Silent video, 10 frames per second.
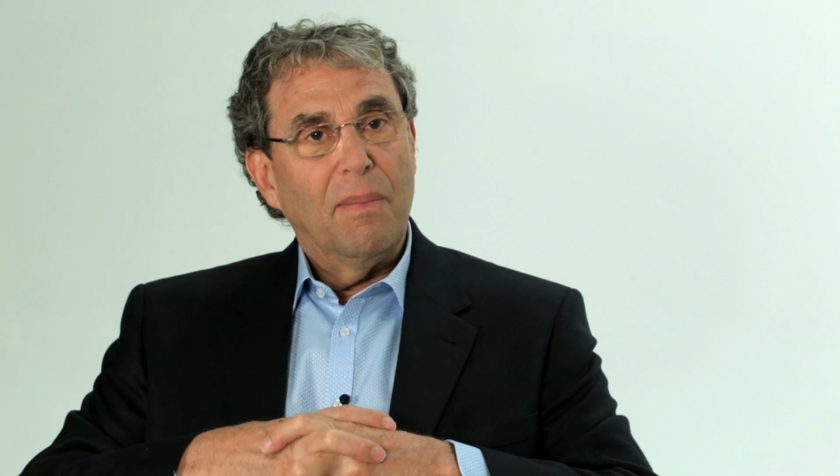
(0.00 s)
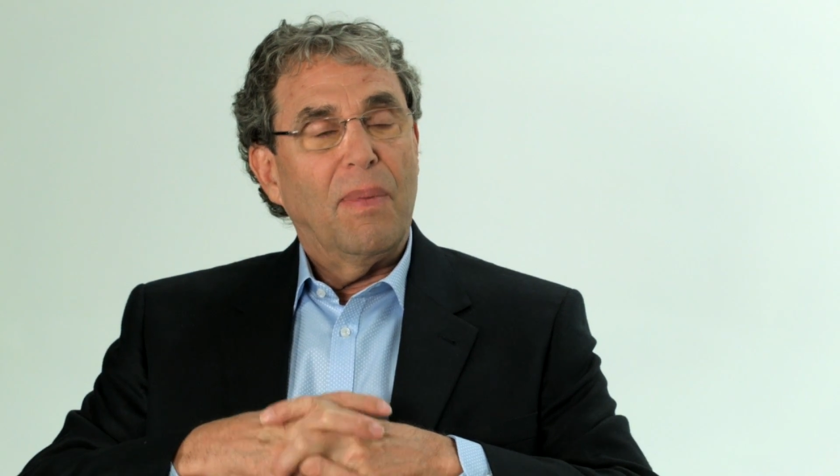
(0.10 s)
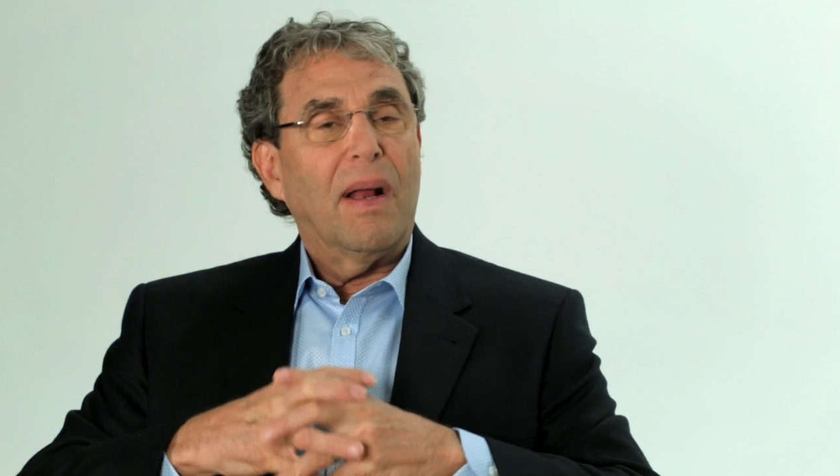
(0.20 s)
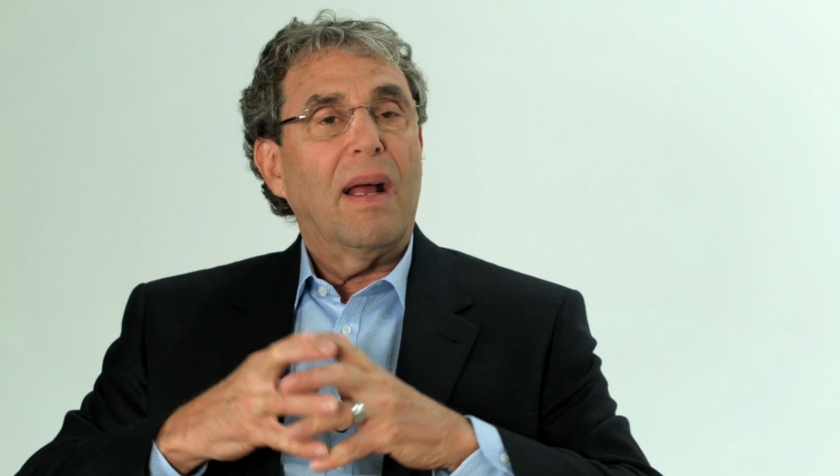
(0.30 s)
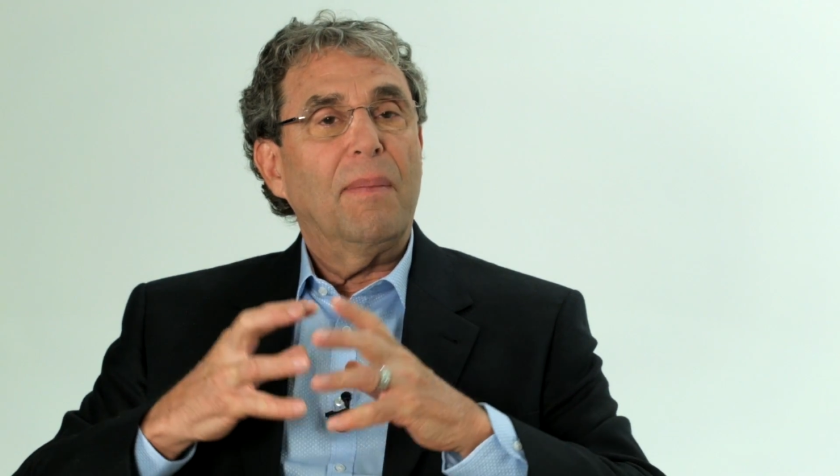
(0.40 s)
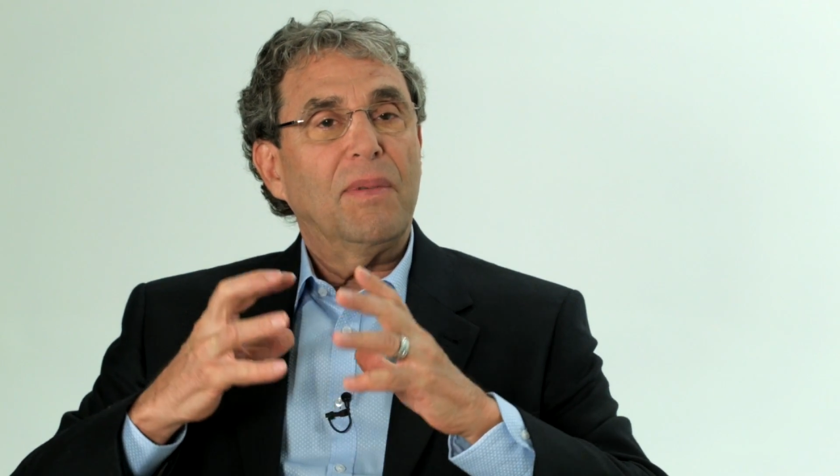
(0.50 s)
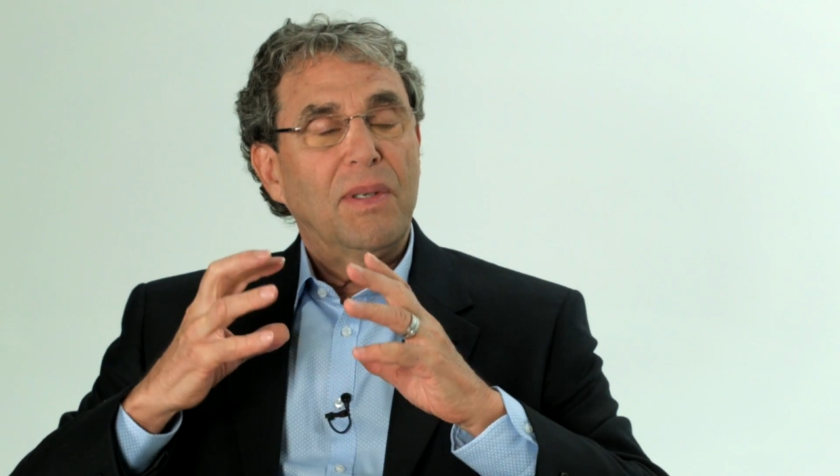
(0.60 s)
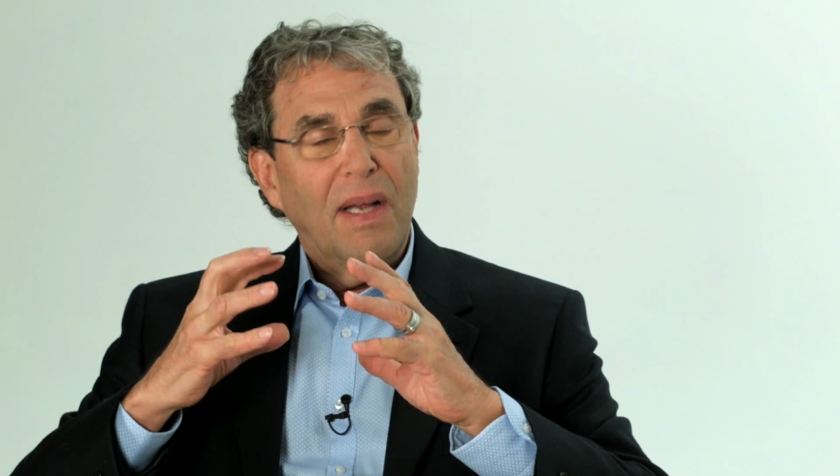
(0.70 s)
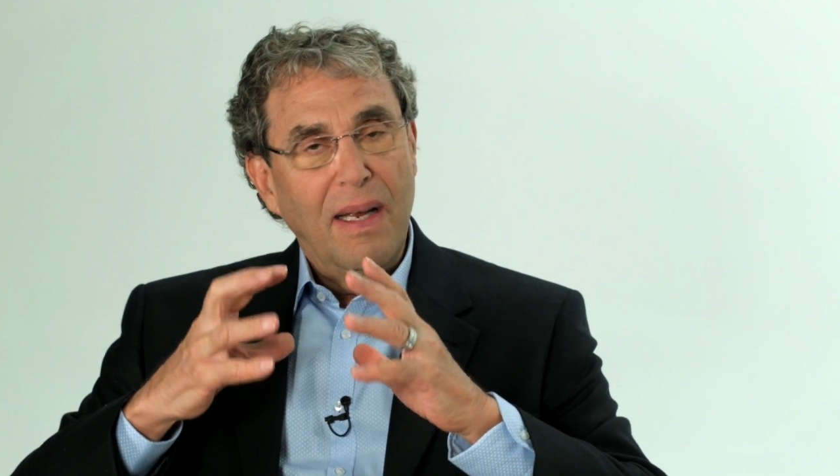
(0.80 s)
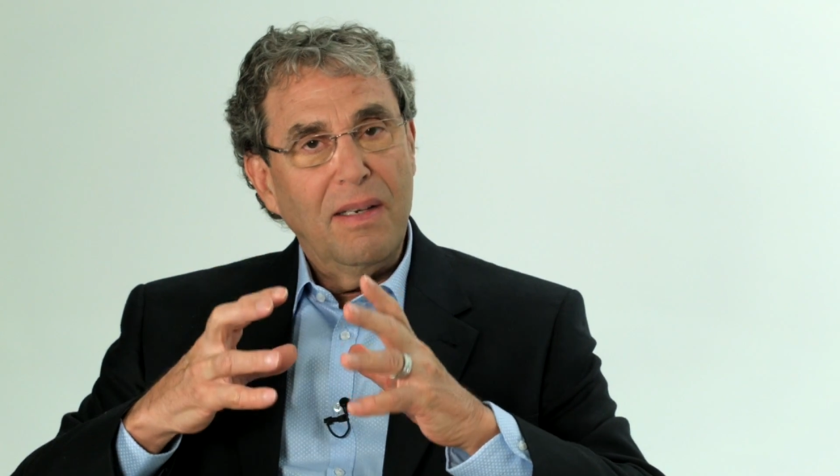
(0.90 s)
but I'm
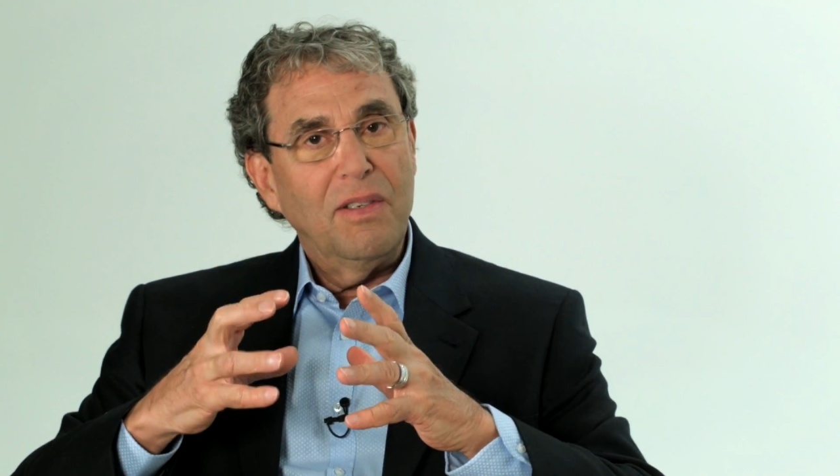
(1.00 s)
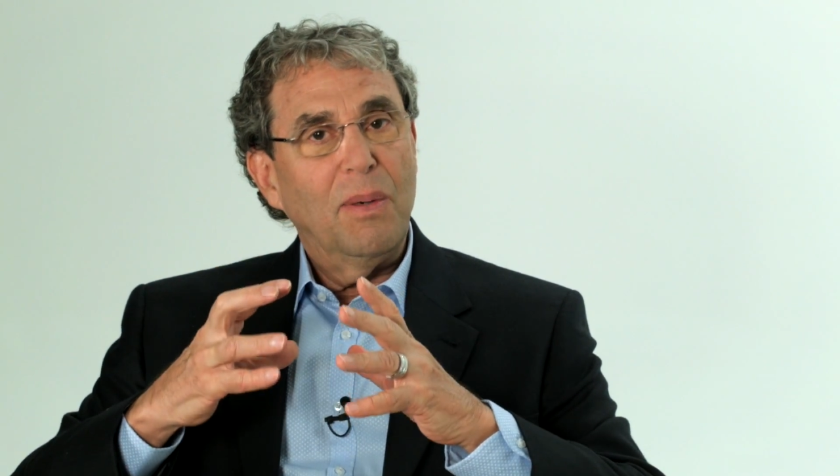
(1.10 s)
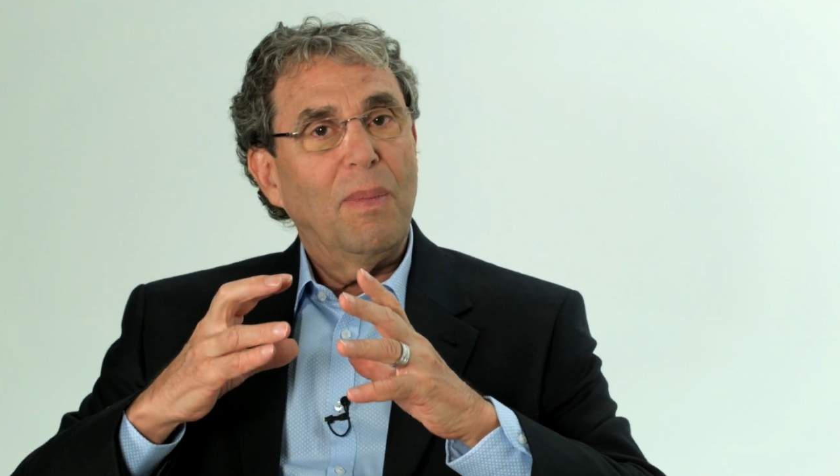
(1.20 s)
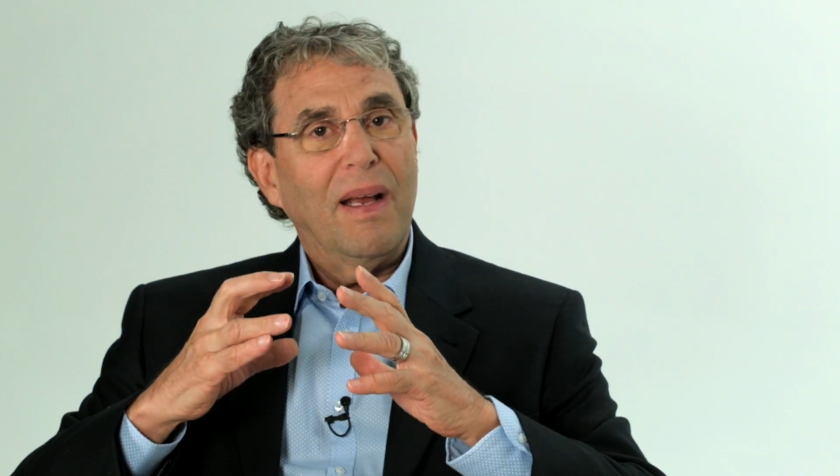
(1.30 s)
changing